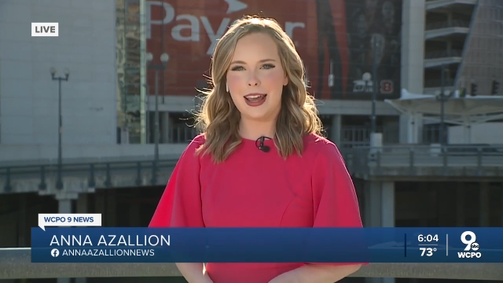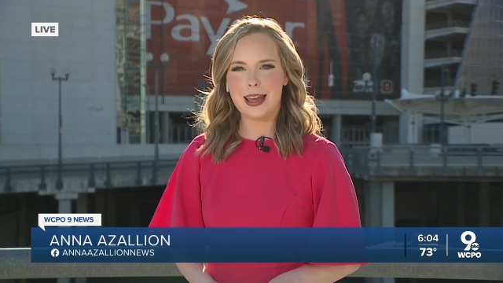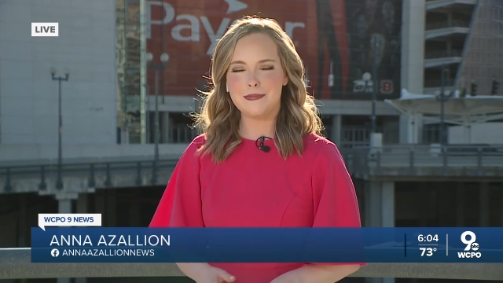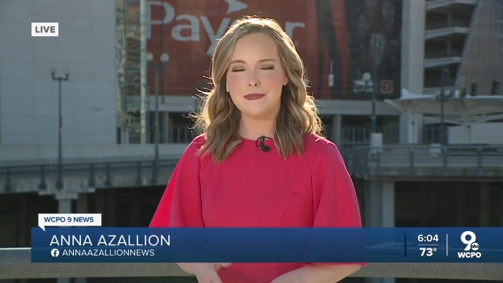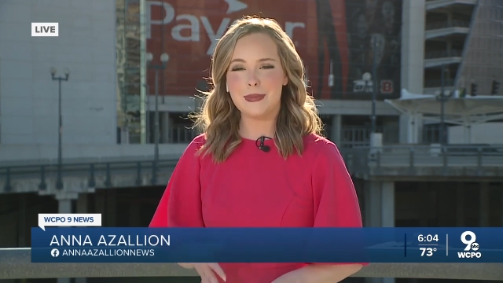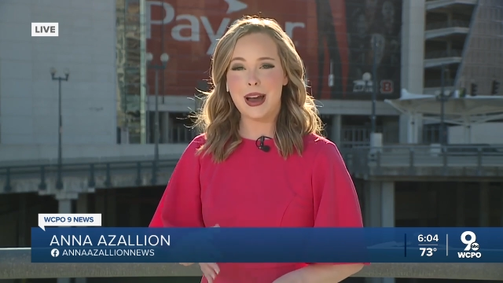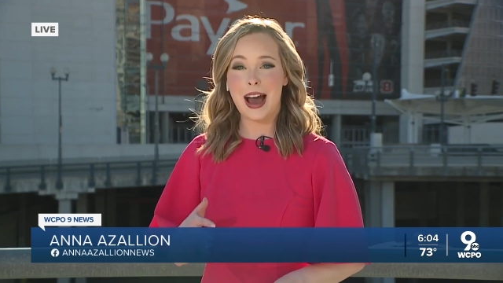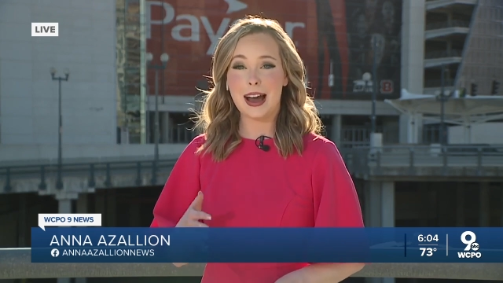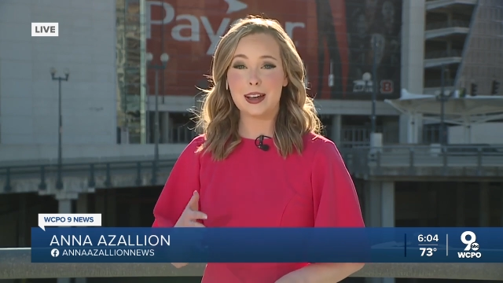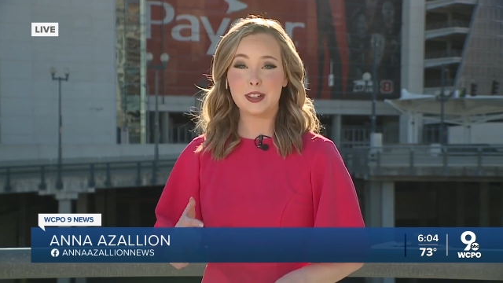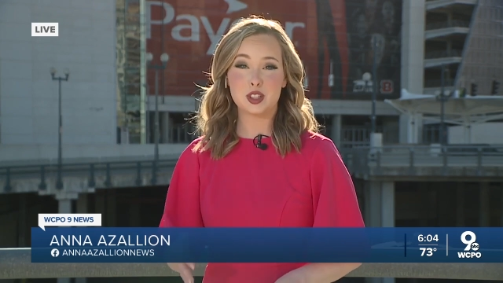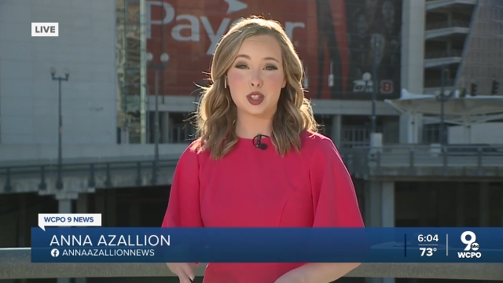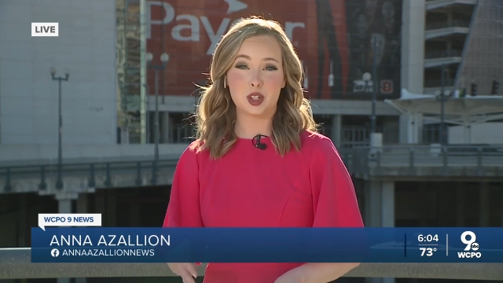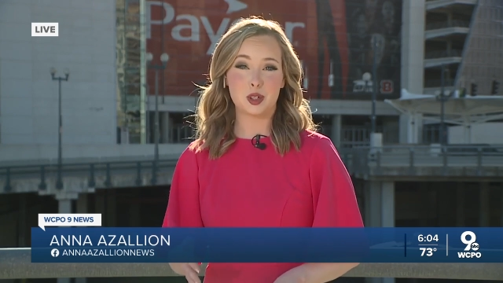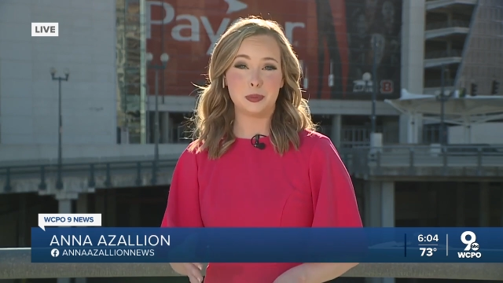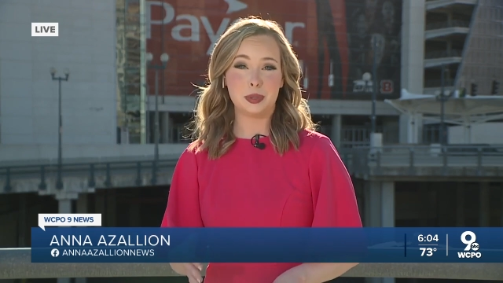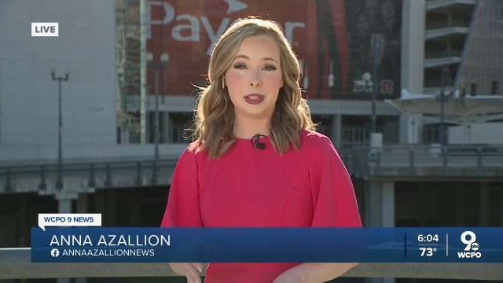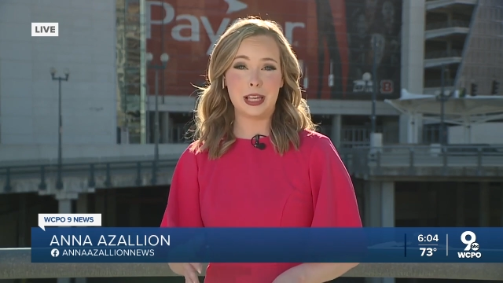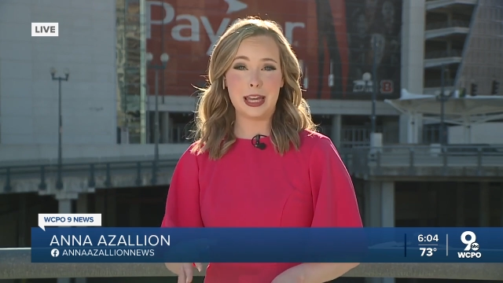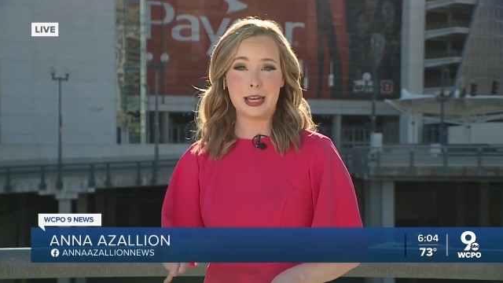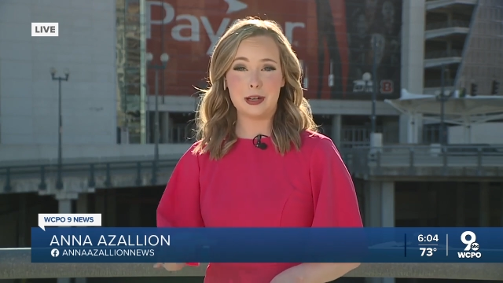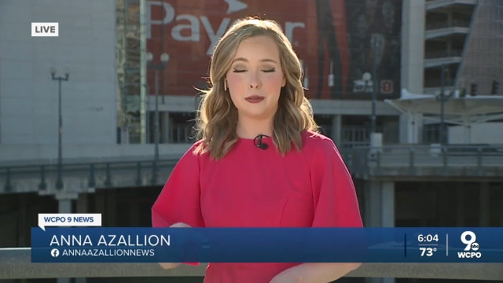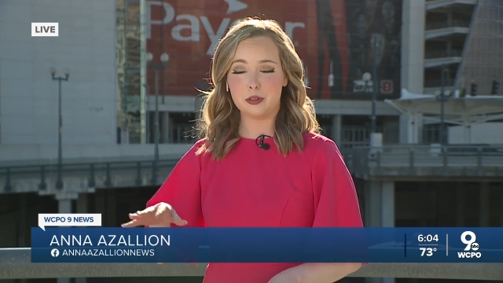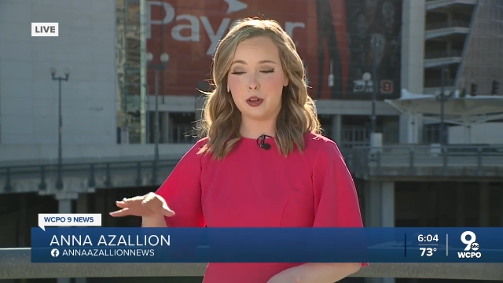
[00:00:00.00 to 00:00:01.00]
a master
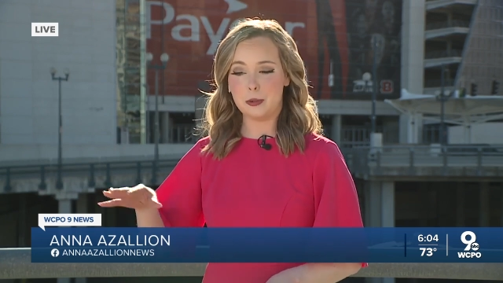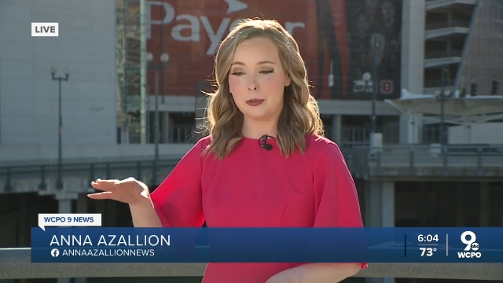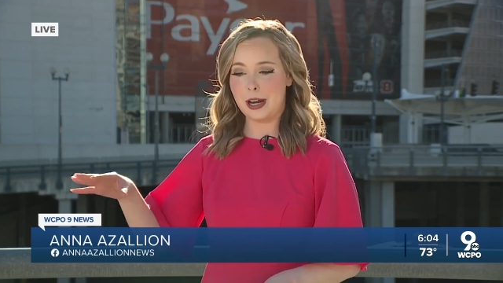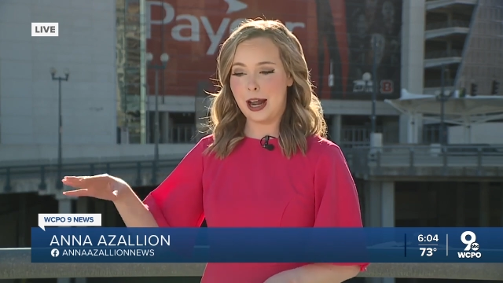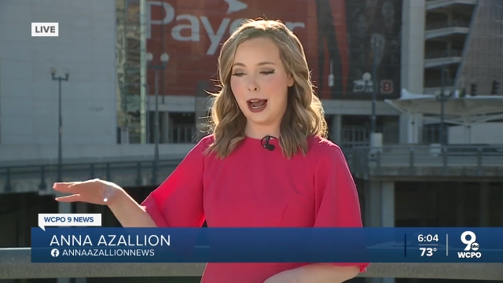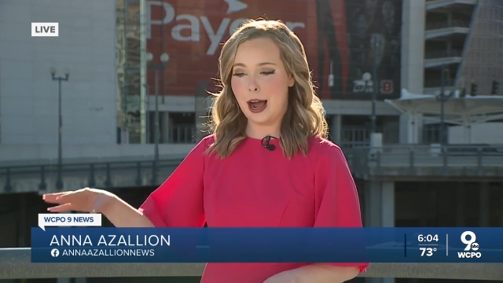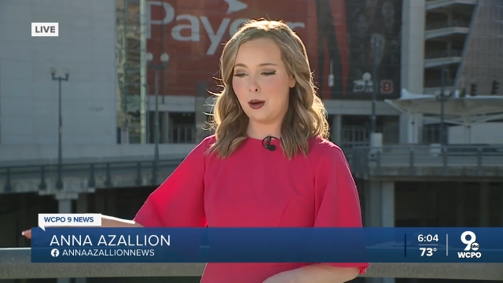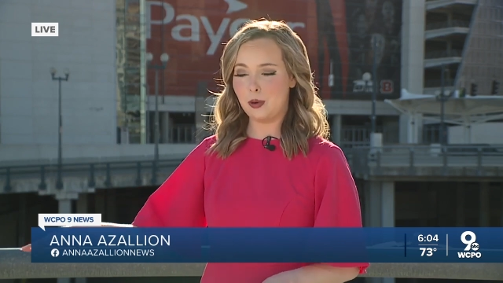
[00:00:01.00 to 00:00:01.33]
plan from an